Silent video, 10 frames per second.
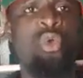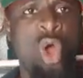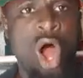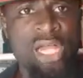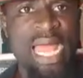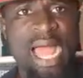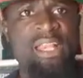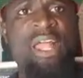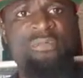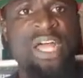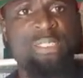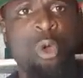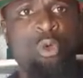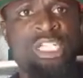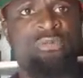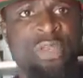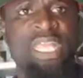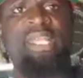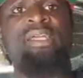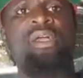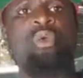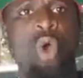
go there. The Facebook is free.